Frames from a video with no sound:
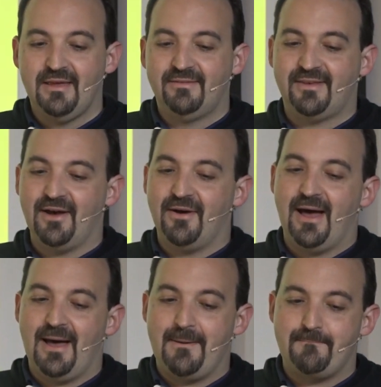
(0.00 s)

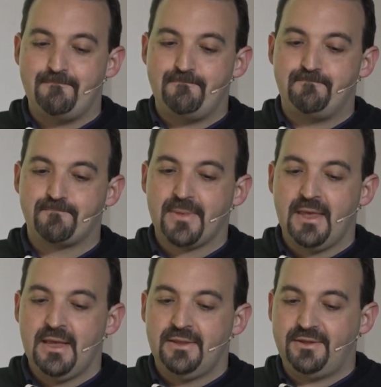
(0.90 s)
So
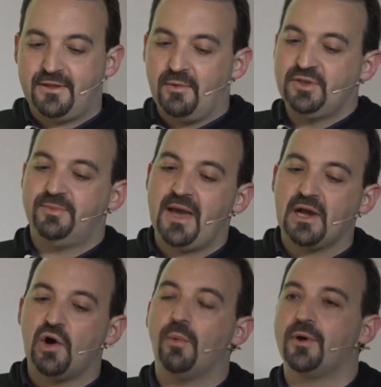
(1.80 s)
this is going to be
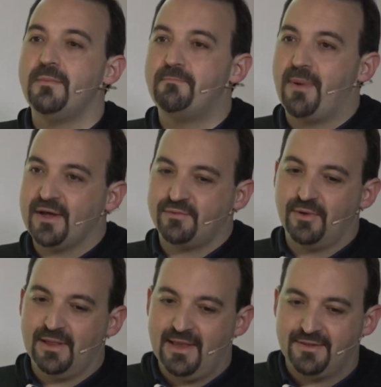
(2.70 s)
uncovering
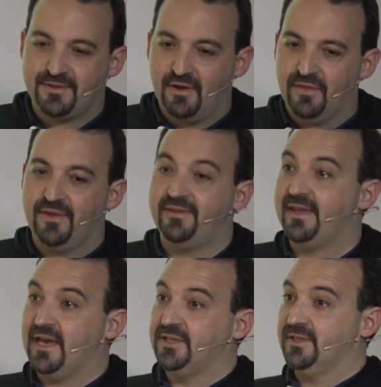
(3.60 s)
passwordless
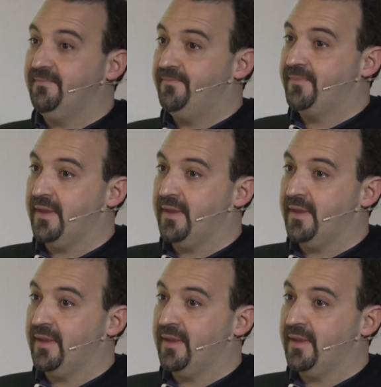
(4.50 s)
authentication.